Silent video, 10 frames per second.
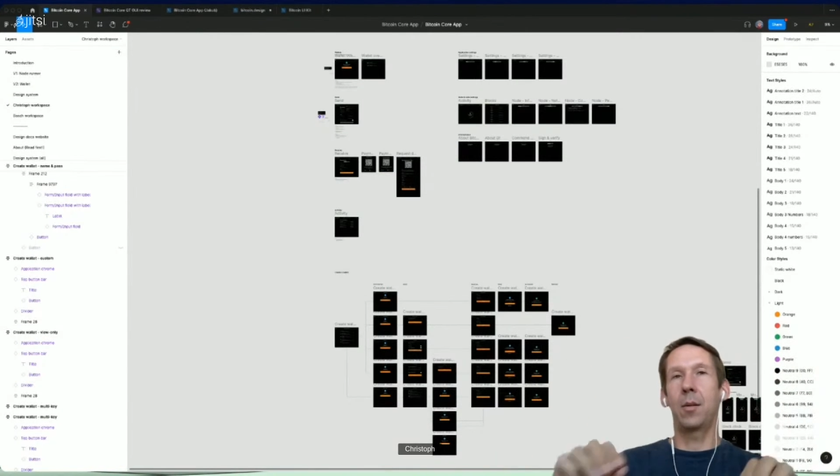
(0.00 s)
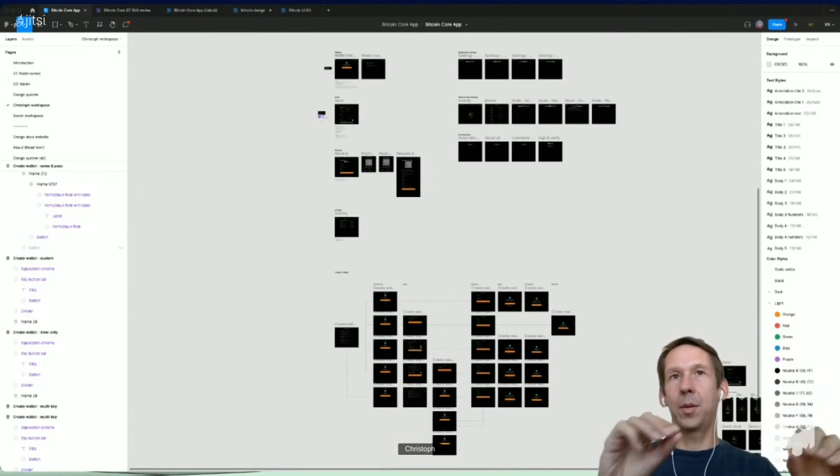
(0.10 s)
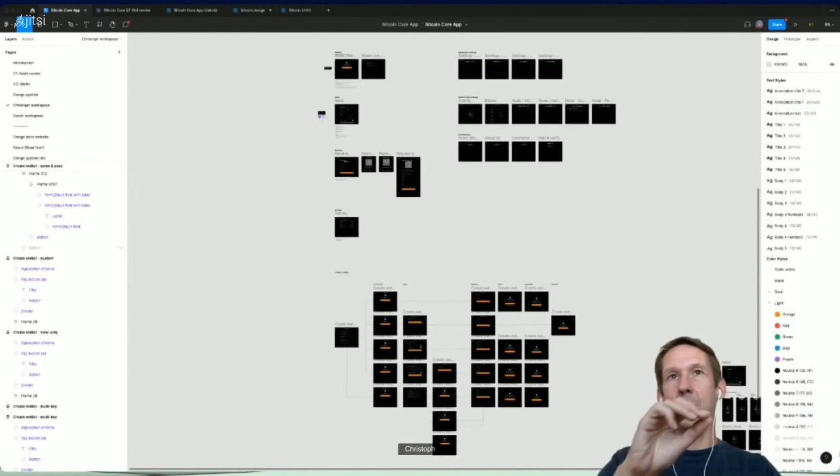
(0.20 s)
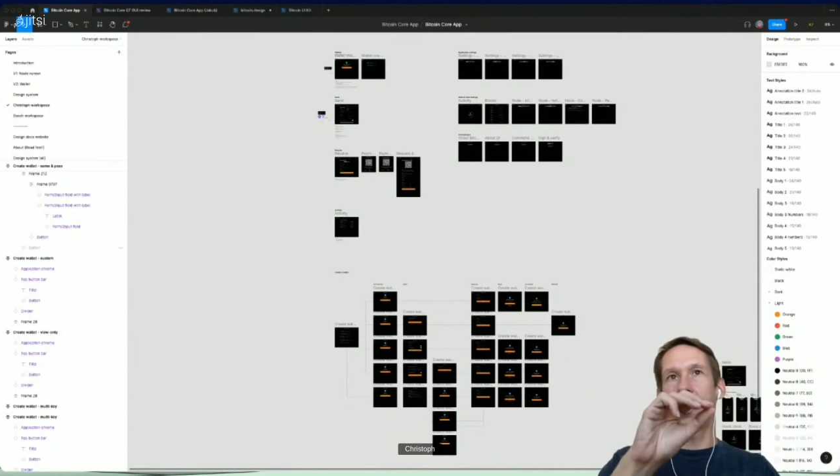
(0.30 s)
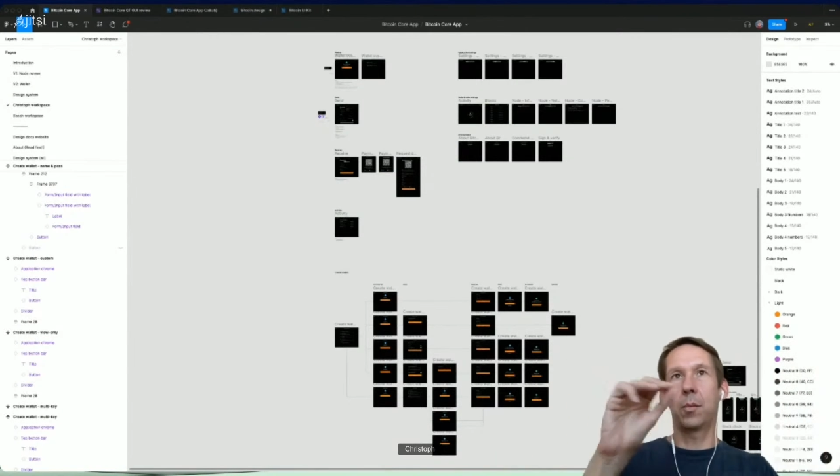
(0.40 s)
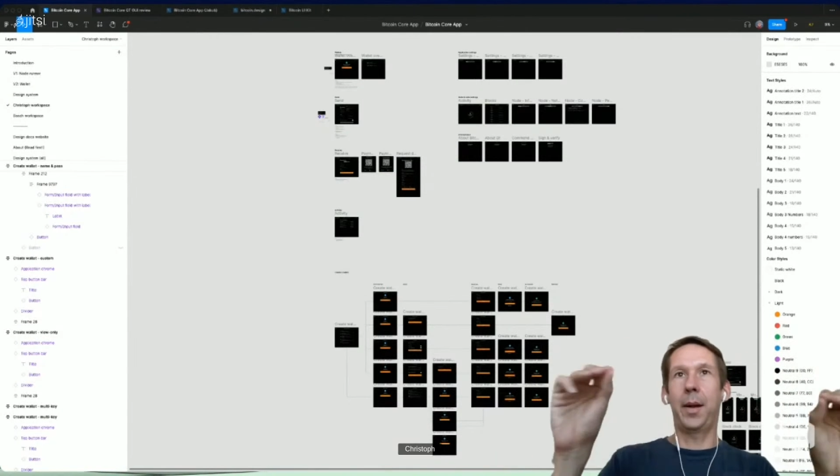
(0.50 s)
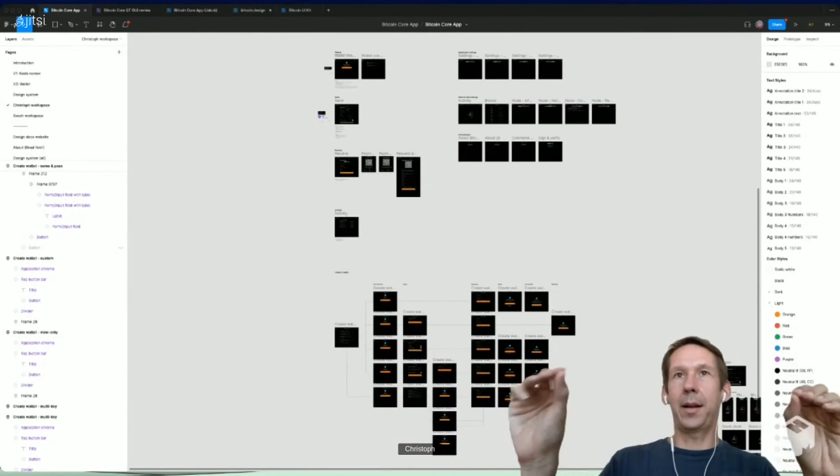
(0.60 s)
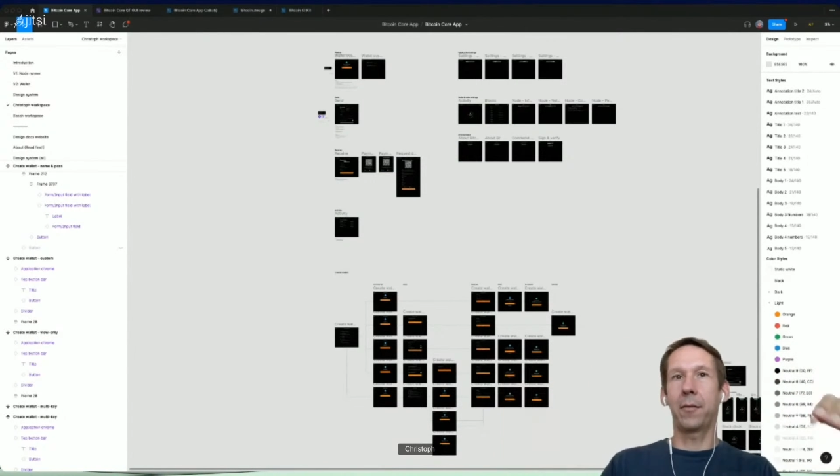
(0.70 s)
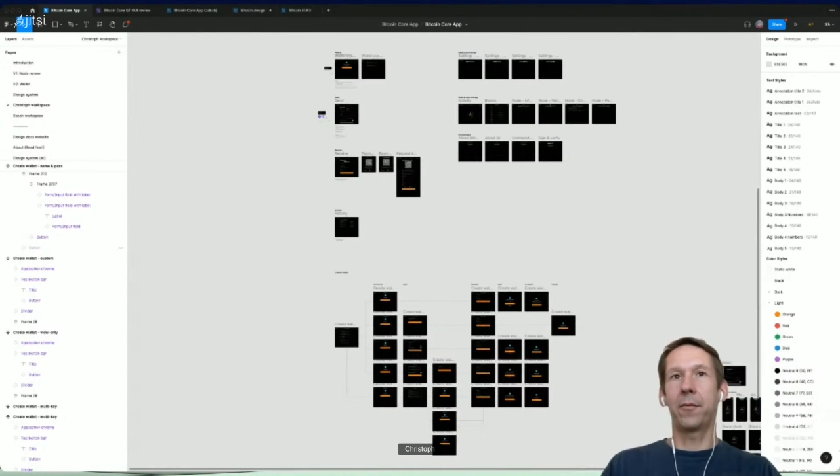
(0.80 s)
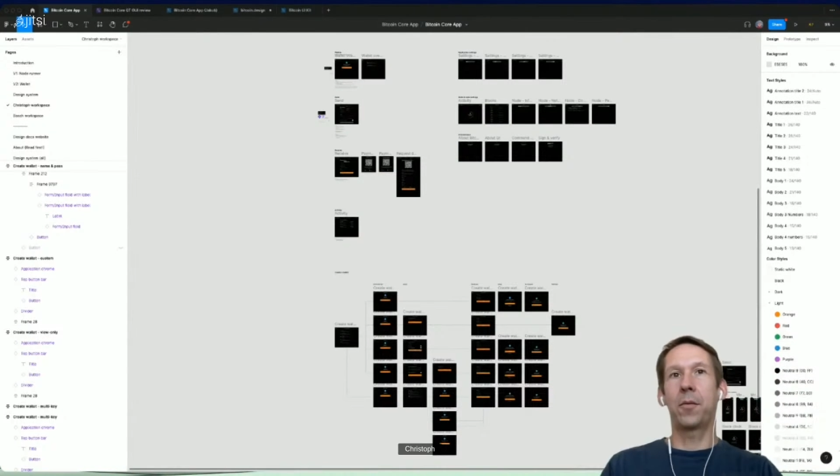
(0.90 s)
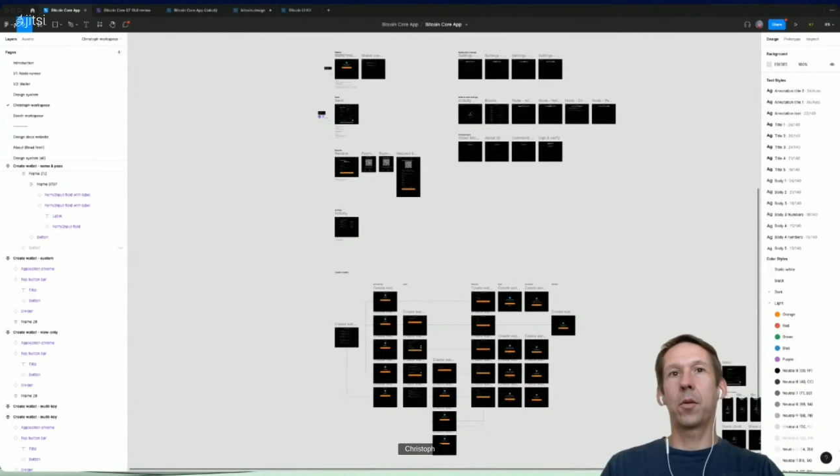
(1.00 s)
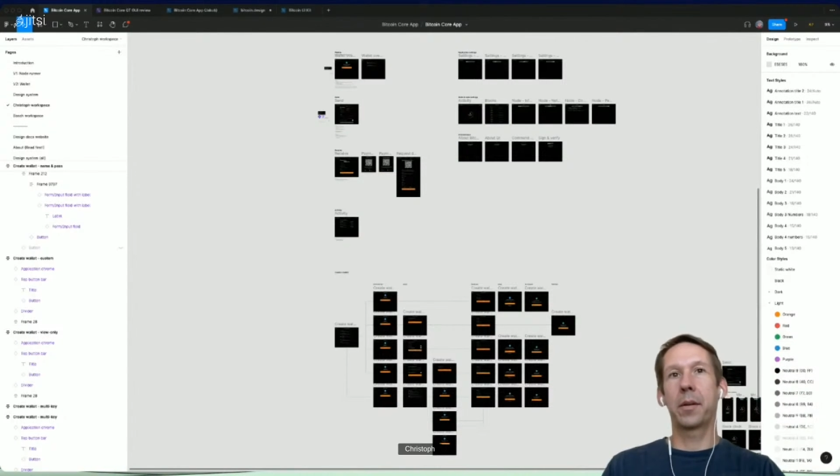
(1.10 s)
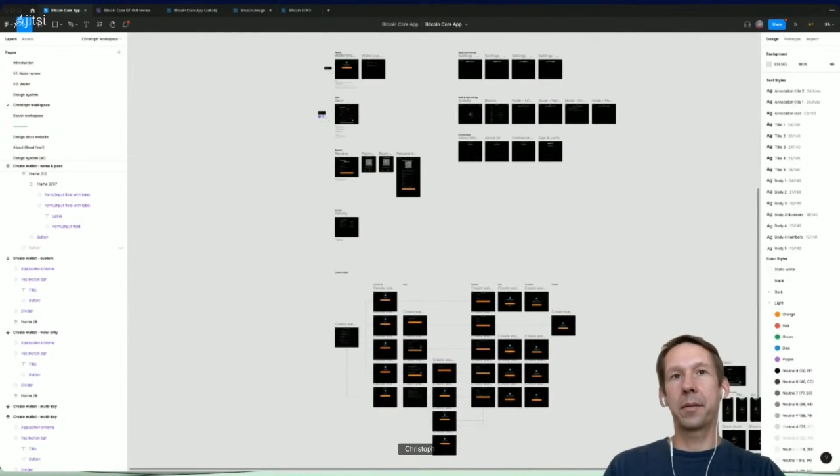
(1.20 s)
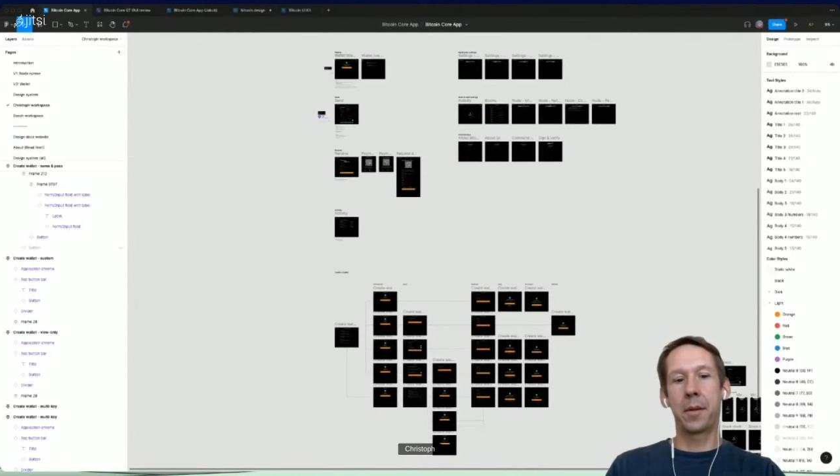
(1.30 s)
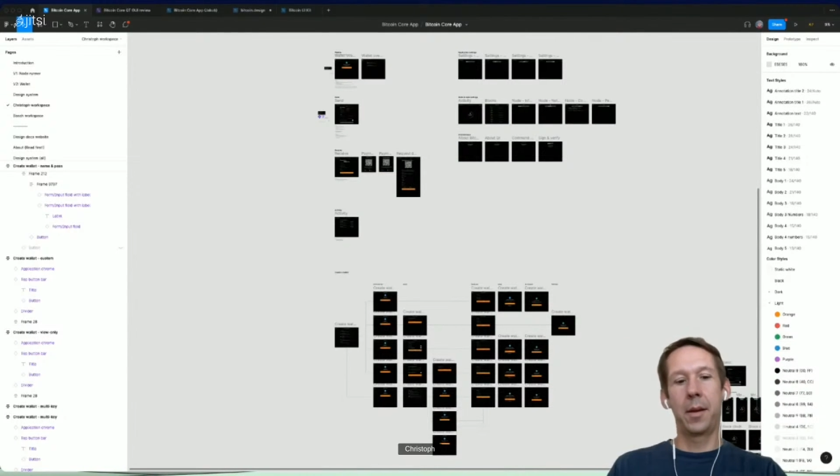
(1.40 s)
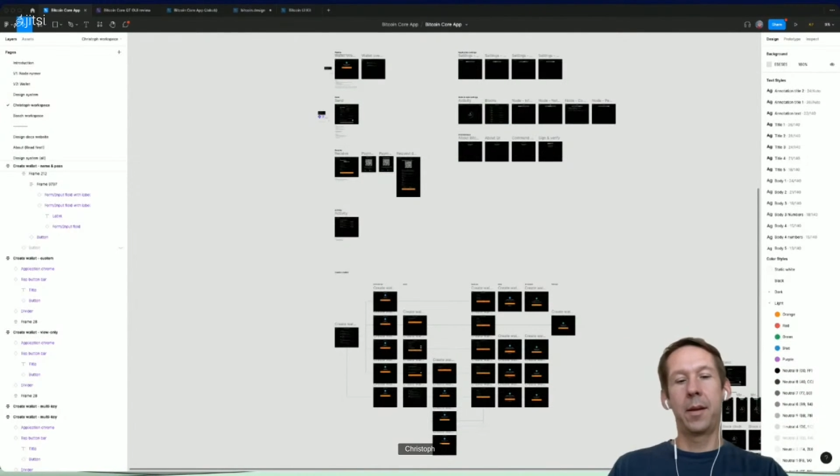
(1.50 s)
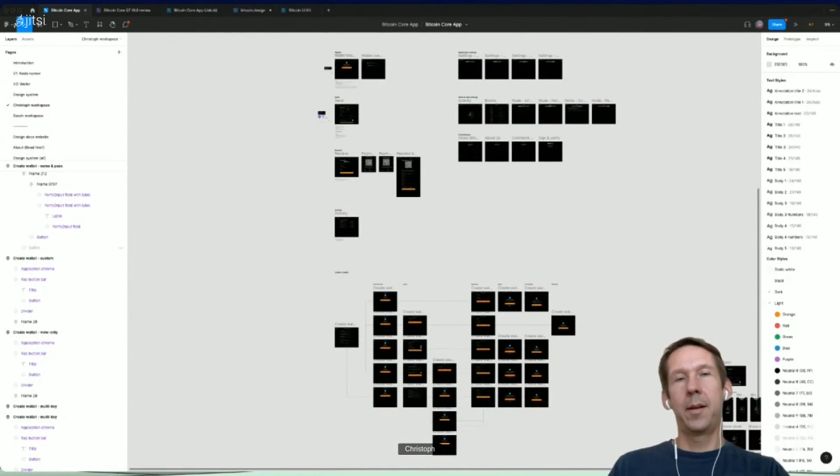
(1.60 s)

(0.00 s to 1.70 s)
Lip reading: how people go back and forth.